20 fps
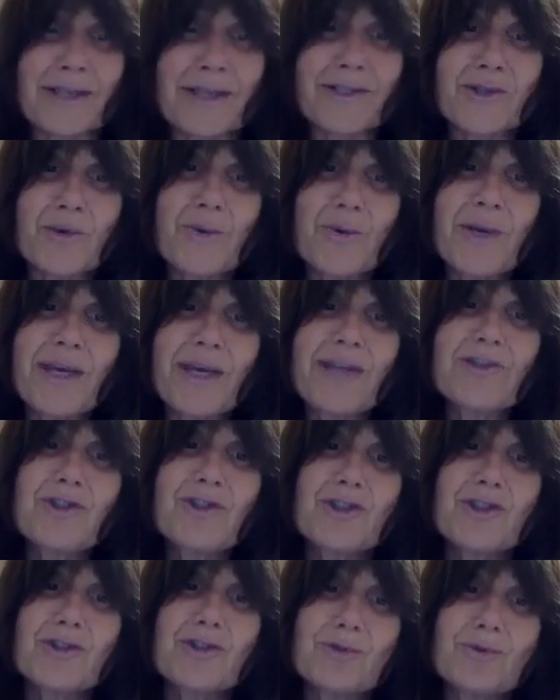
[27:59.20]
so we as
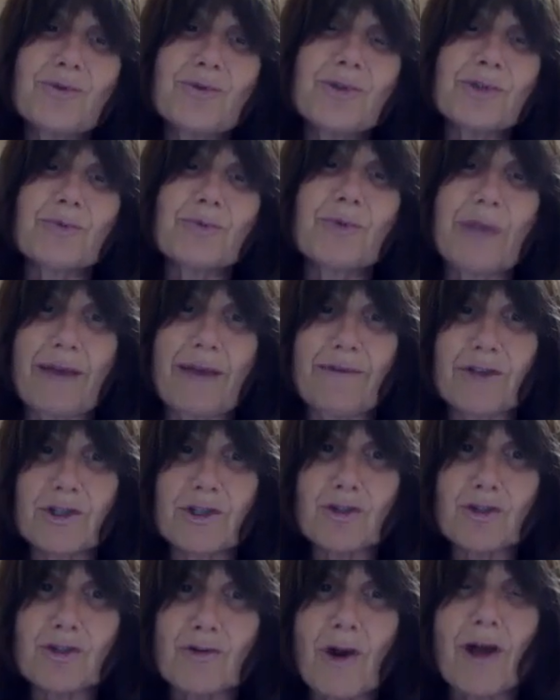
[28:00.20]
Jews, we have a
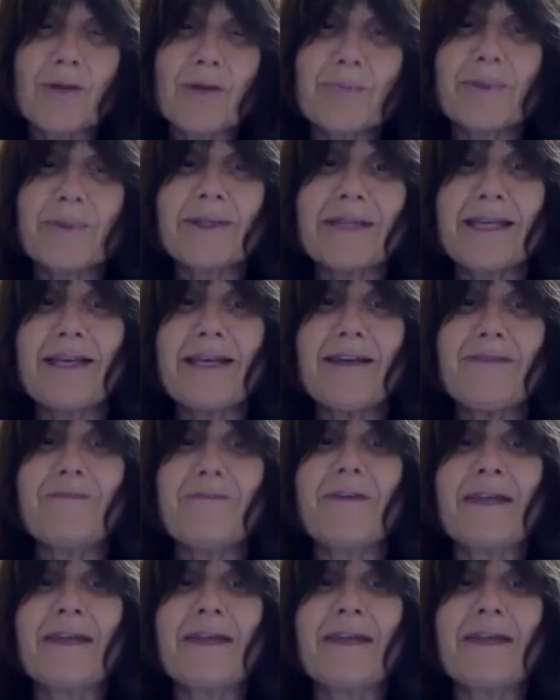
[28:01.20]
strong belief